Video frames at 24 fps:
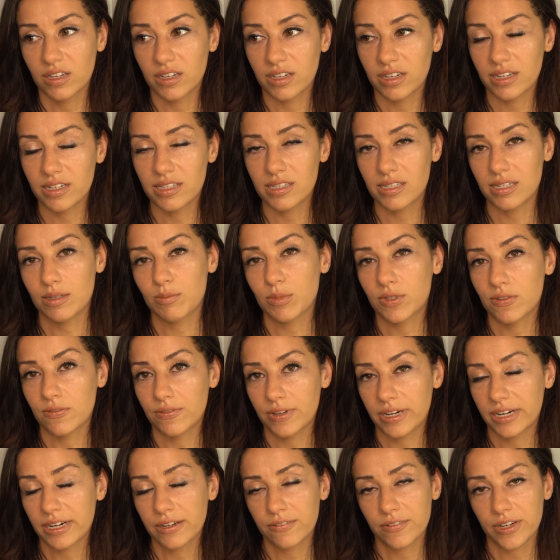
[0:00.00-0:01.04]
It seems
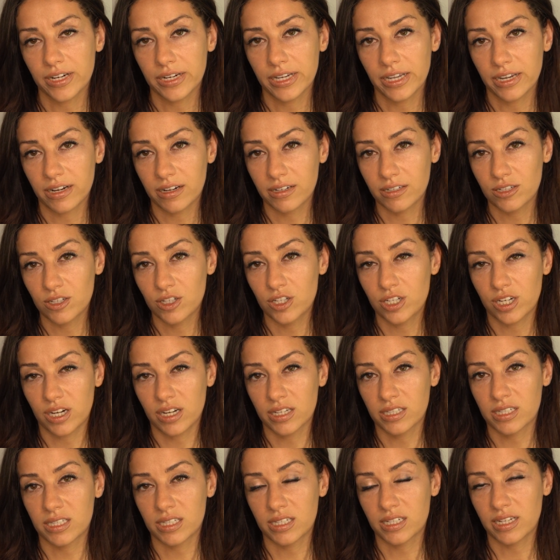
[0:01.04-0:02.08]
very, very
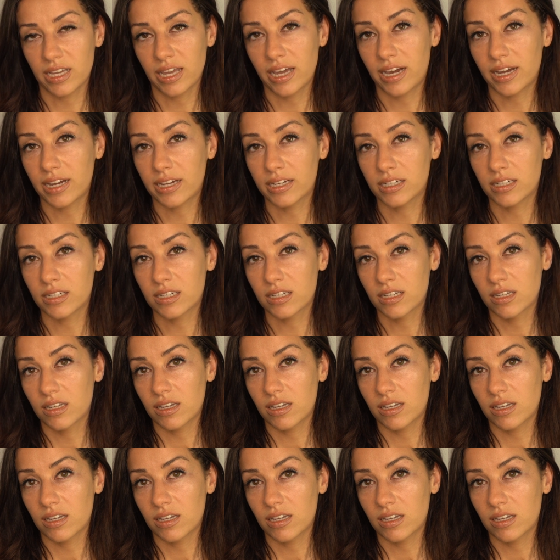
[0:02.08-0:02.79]
unjust and